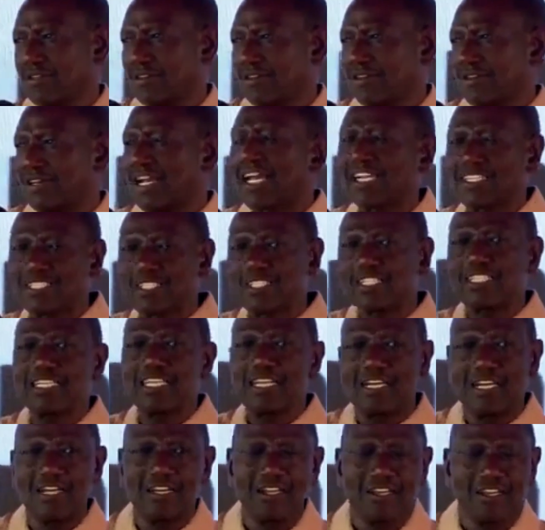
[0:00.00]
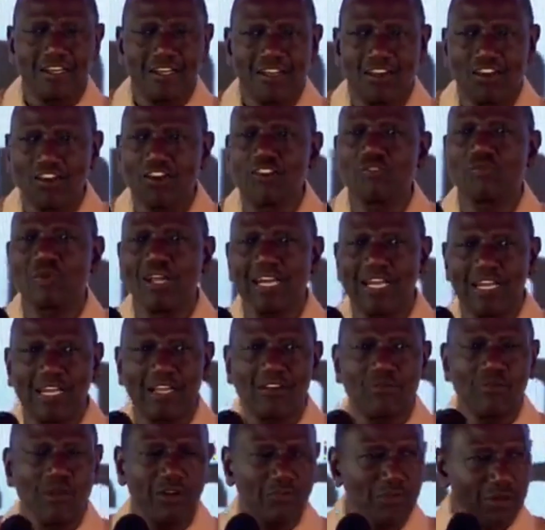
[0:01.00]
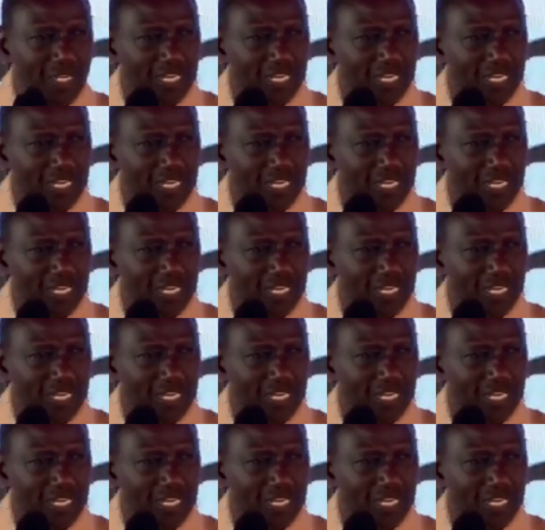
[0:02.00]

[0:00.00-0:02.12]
next year, God willing, when we